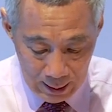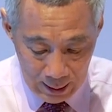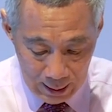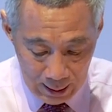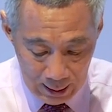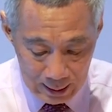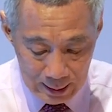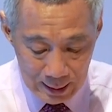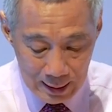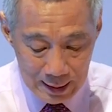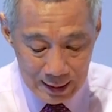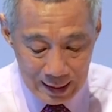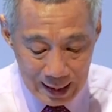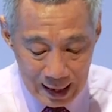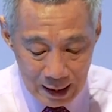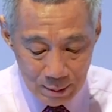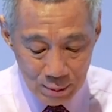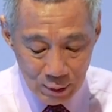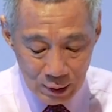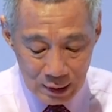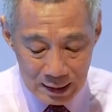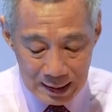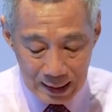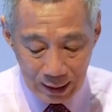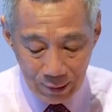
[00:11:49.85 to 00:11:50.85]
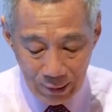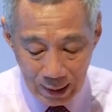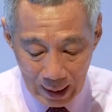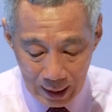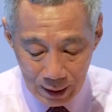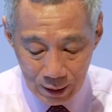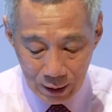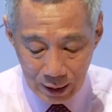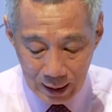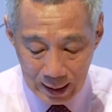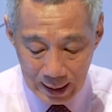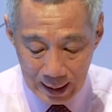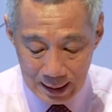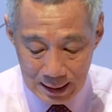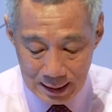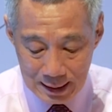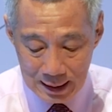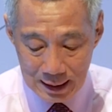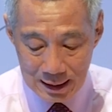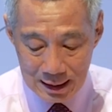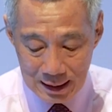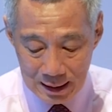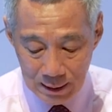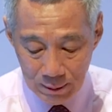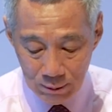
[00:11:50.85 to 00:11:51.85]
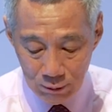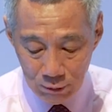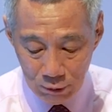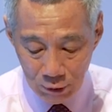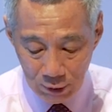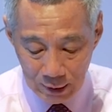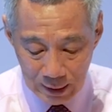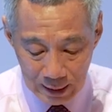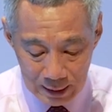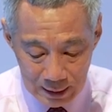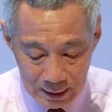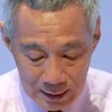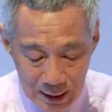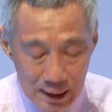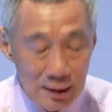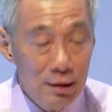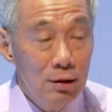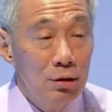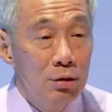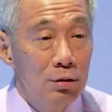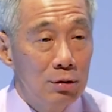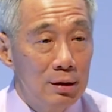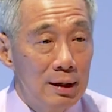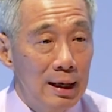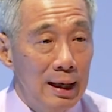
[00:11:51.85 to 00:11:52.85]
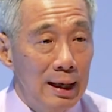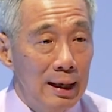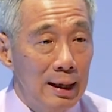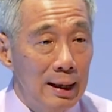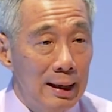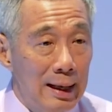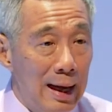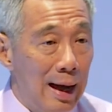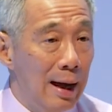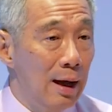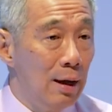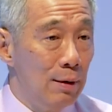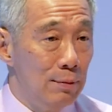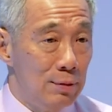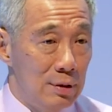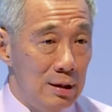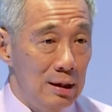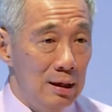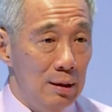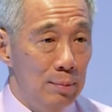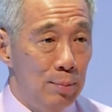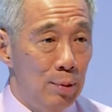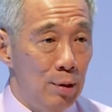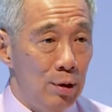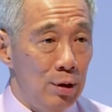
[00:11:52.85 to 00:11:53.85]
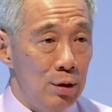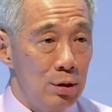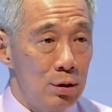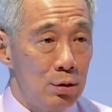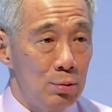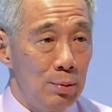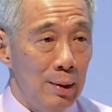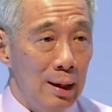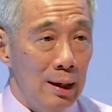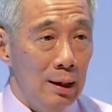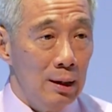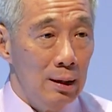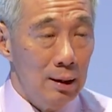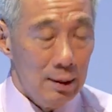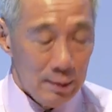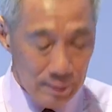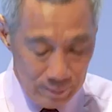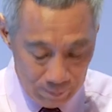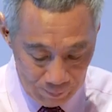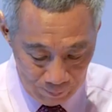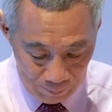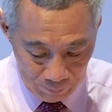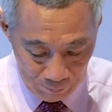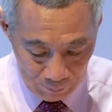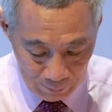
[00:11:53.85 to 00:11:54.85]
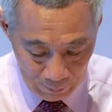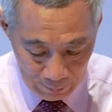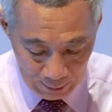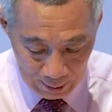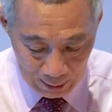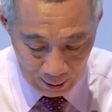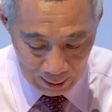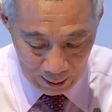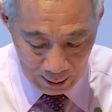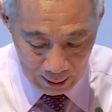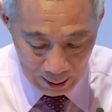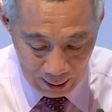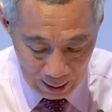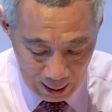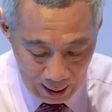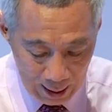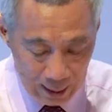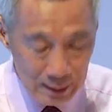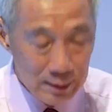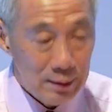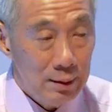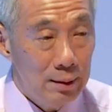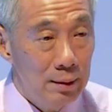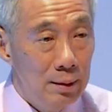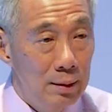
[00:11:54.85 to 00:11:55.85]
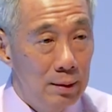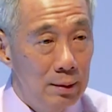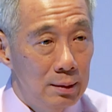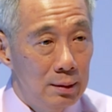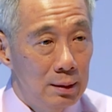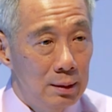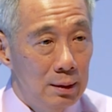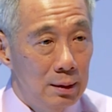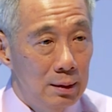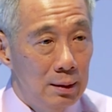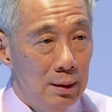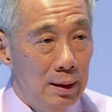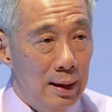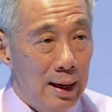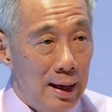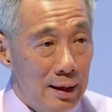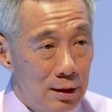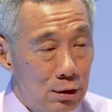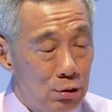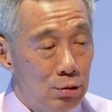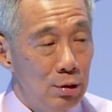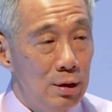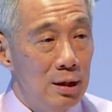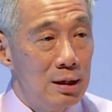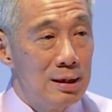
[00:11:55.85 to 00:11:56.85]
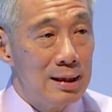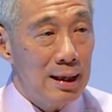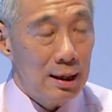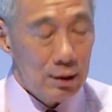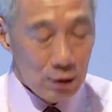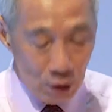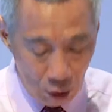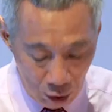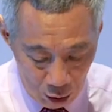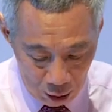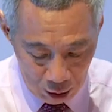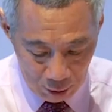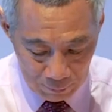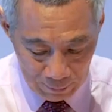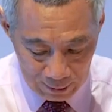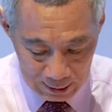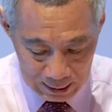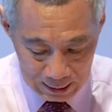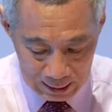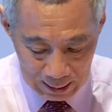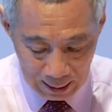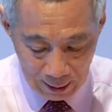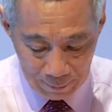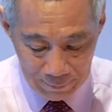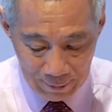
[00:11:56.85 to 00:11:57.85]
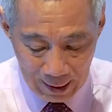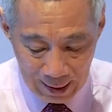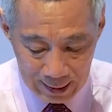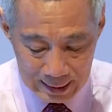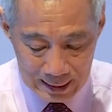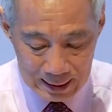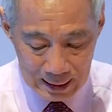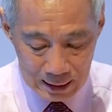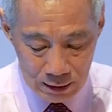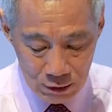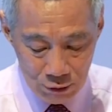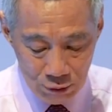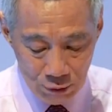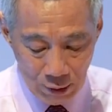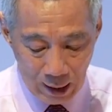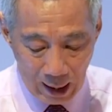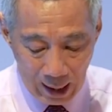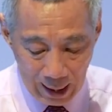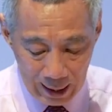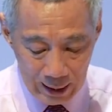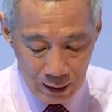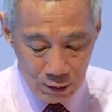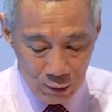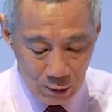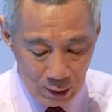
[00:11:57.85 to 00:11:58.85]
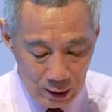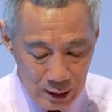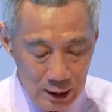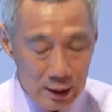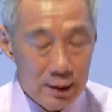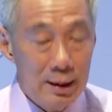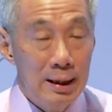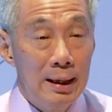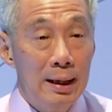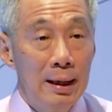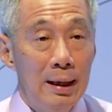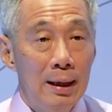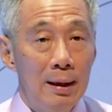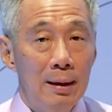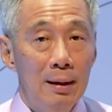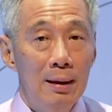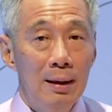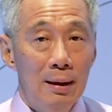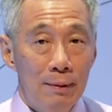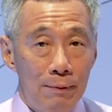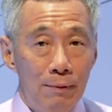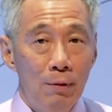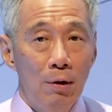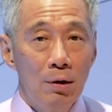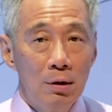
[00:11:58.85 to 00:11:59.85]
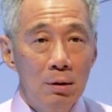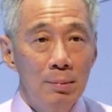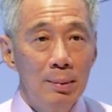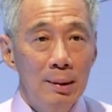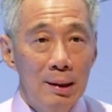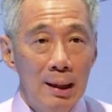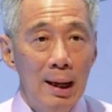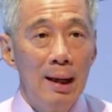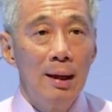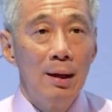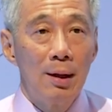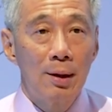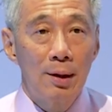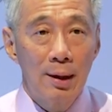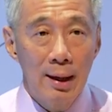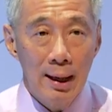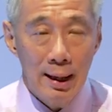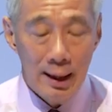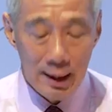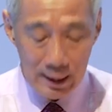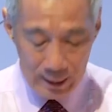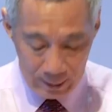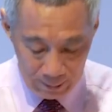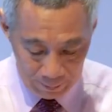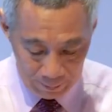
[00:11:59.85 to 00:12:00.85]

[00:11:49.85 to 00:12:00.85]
It enables our healthcare system to continue to take care of Singaporeans well and ensures that all of us have access to high quality affordable healthcare.